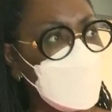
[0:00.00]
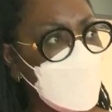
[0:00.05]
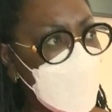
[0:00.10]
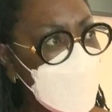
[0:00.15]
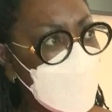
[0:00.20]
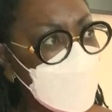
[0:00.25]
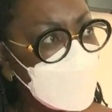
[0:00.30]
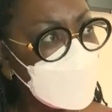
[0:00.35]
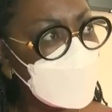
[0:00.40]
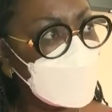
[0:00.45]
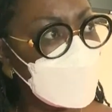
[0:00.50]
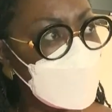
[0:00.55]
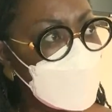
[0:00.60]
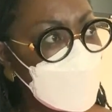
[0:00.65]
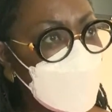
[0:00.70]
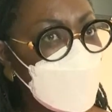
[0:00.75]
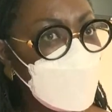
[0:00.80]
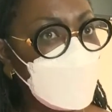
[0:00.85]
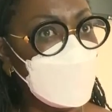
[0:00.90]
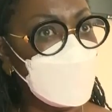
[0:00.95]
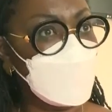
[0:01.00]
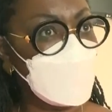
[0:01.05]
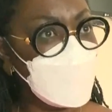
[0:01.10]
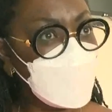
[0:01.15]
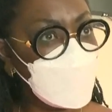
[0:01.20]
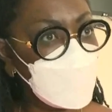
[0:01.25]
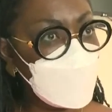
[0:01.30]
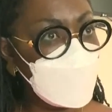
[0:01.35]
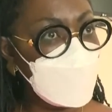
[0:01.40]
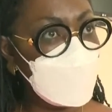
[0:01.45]
the words, their
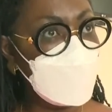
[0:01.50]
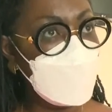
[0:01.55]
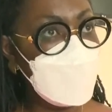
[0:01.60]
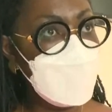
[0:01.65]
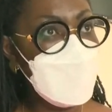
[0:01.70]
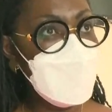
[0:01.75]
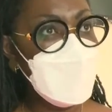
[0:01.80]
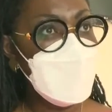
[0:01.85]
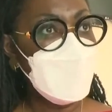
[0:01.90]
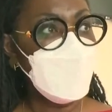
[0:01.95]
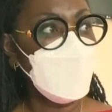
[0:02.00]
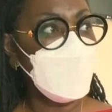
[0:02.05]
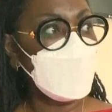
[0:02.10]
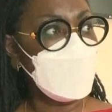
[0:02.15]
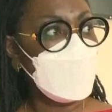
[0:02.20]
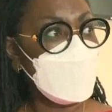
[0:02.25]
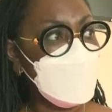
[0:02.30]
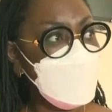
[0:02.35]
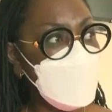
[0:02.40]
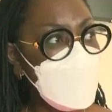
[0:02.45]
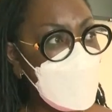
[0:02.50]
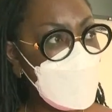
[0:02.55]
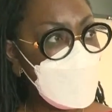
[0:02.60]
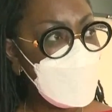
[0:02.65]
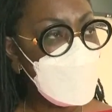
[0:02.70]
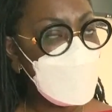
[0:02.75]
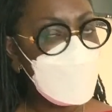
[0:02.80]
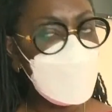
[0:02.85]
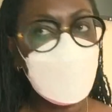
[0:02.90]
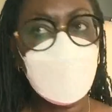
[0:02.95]
positioning, what they
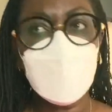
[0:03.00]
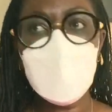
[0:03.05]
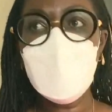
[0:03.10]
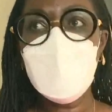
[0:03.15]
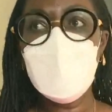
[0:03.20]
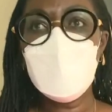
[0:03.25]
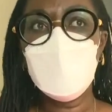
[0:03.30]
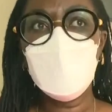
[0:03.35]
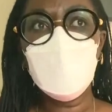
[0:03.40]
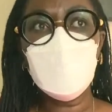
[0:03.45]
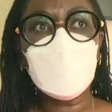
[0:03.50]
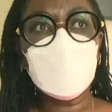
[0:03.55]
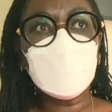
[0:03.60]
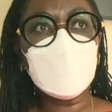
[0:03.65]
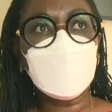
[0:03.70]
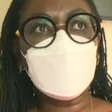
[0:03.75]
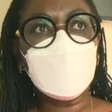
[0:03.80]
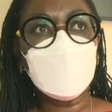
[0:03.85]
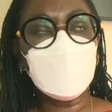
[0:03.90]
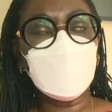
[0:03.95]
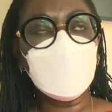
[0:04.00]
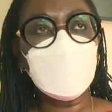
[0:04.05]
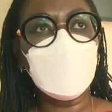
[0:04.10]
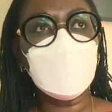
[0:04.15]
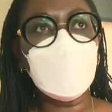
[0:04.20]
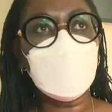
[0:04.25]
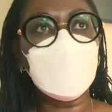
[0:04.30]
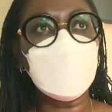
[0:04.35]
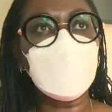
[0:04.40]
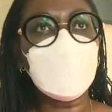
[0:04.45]
mean, look at it in
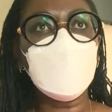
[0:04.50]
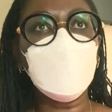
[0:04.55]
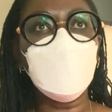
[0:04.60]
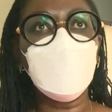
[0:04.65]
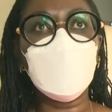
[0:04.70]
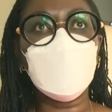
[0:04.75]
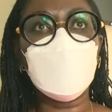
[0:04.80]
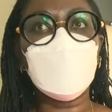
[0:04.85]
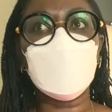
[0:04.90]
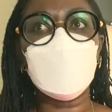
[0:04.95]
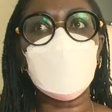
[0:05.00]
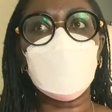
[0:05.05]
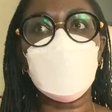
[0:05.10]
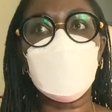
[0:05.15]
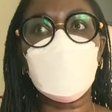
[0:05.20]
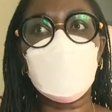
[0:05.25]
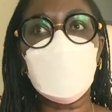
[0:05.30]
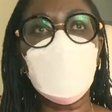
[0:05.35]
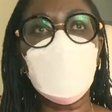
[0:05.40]
conjunction with